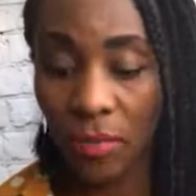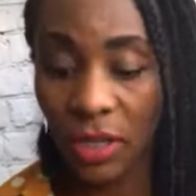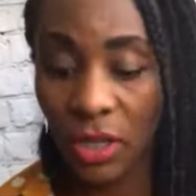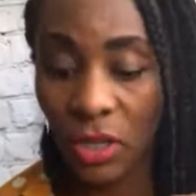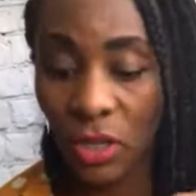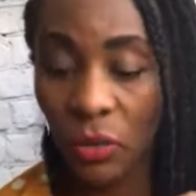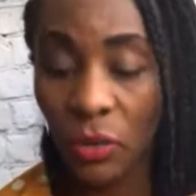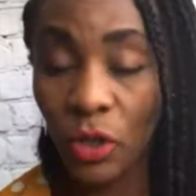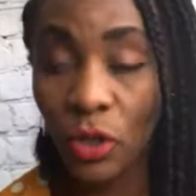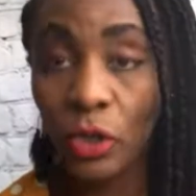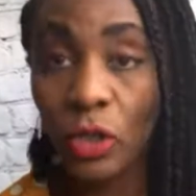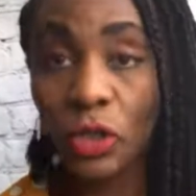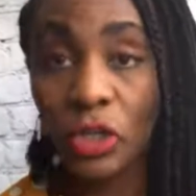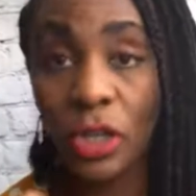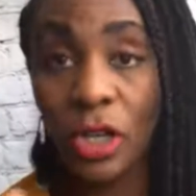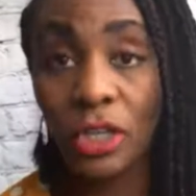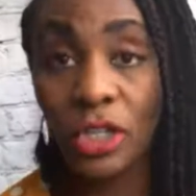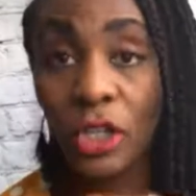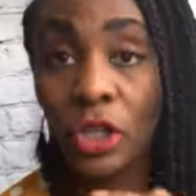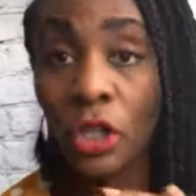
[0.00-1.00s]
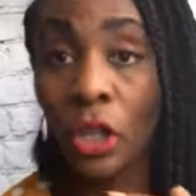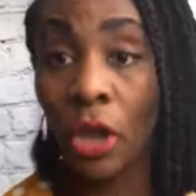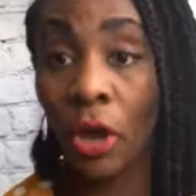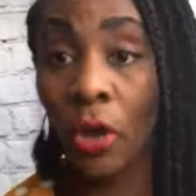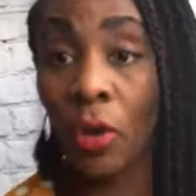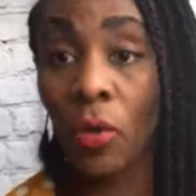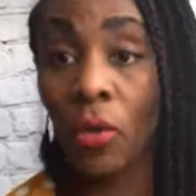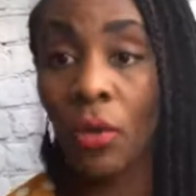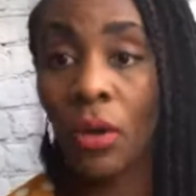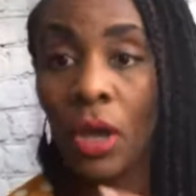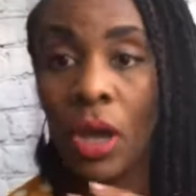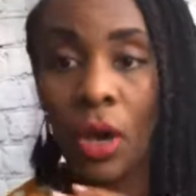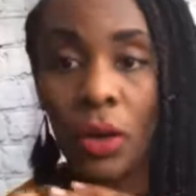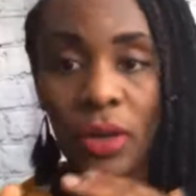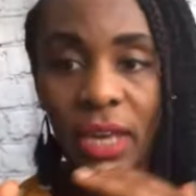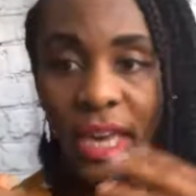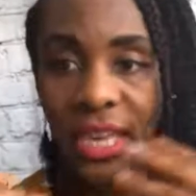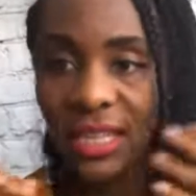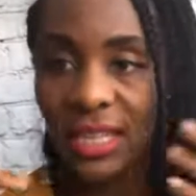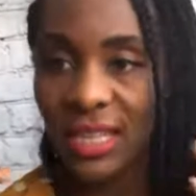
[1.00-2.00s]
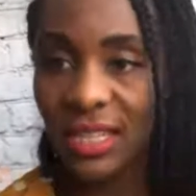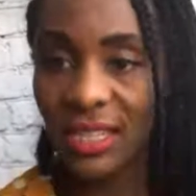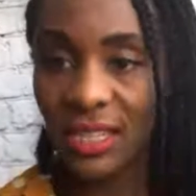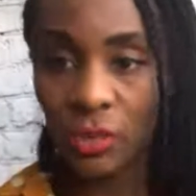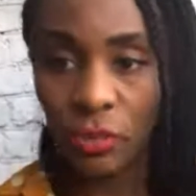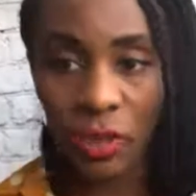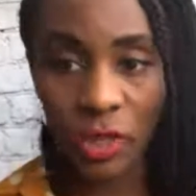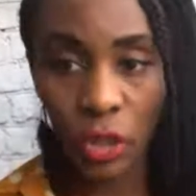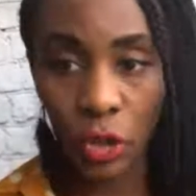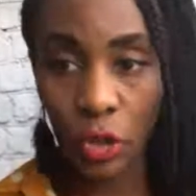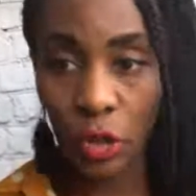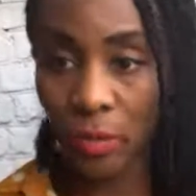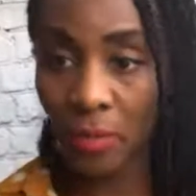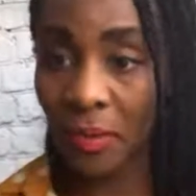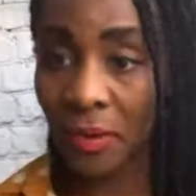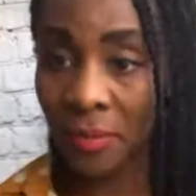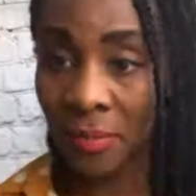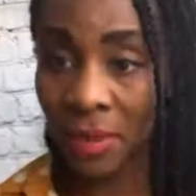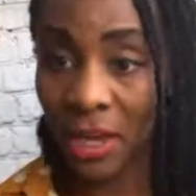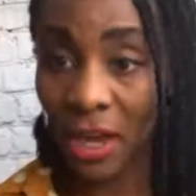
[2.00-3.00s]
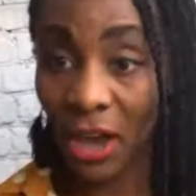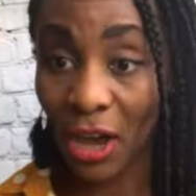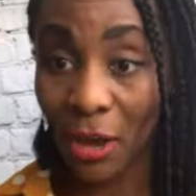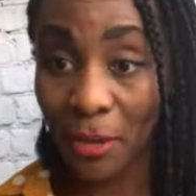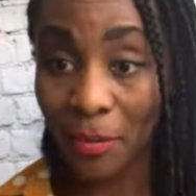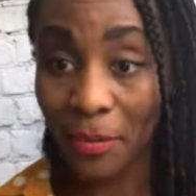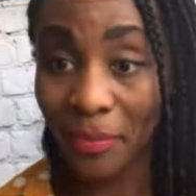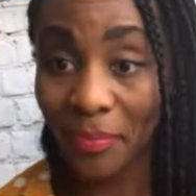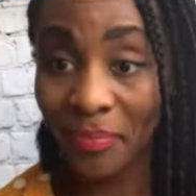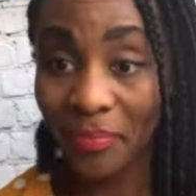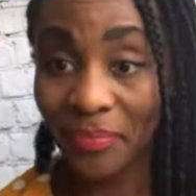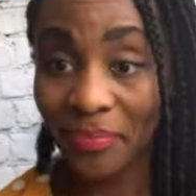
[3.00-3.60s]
Because when you start to know, okay, this is what's tripping me up,